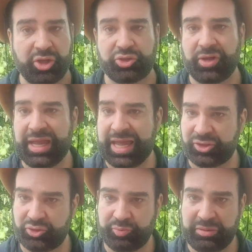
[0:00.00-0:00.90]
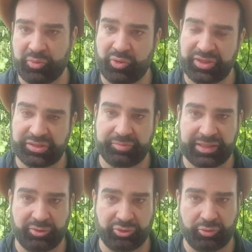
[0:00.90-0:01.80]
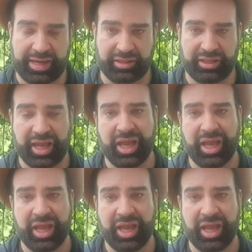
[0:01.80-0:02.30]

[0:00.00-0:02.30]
So it has to be moist but not wet, yeah?